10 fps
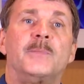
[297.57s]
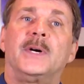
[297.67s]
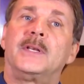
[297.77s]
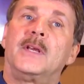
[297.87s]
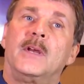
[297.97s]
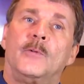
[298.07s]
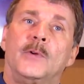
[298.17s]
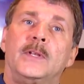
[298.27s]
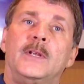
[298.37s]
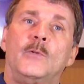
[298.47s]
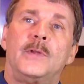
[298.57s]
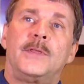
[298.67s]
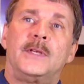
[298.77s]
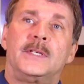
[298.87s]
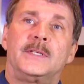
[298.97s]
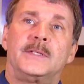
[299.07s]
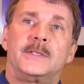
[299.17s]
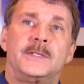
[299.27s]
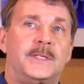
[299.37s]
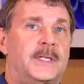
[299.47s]
but really within
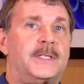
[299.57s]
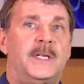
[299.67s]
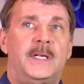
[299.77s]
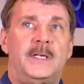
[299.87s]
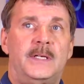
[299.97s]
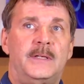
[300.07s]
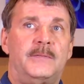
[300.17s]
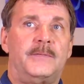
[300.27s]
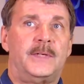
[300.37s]
60